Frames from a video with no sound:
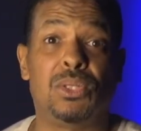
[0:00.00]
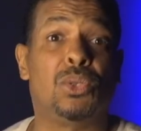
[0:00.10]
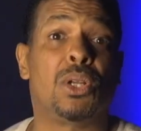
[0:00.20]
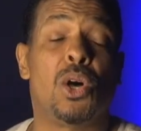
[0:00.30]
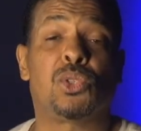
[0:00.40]
You
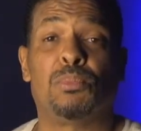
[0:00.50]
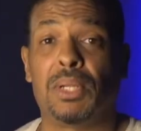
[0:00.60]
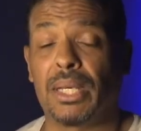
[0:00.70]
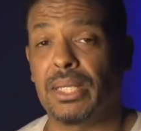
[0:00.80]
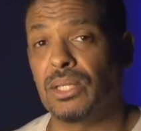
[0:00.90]
can also
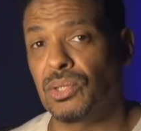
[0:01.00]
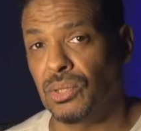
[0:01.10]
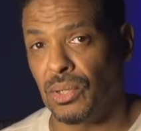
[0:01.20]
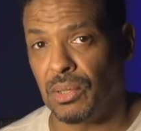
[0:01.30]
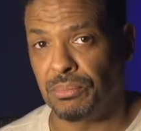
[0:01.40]
plug it into
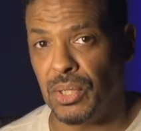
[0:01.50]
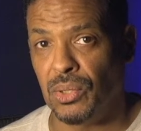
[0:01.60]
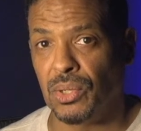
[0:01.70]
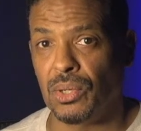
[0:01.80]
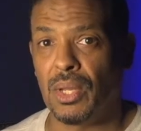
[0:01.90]
your
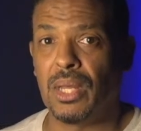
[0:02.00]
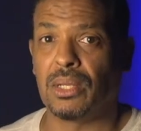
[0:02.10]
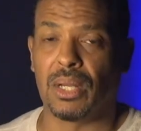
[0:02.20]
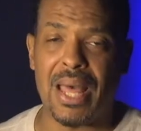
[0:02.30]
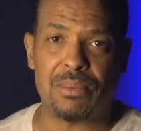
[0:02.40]
computer,
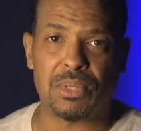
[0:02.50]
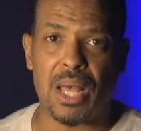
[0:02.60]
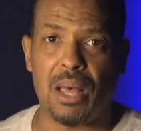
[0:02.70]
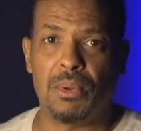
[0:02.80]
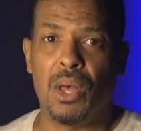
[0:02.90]
your
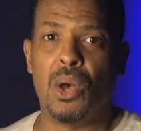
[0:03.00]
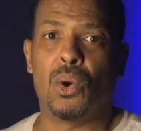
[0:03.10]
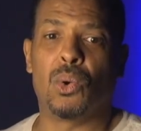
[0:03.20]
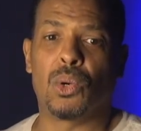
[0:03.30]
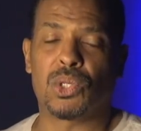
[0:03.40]
laptop,
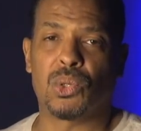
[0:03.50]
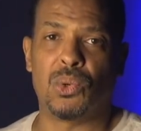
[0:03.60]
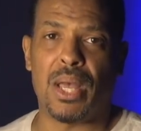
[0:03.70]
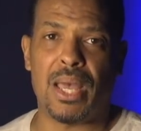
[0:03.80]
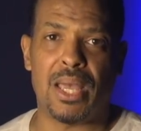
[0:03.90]
or
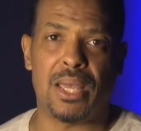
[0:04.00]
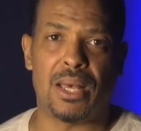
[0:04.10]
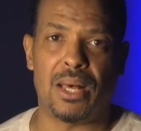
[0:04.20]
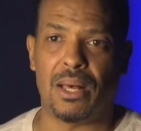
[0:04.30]
to a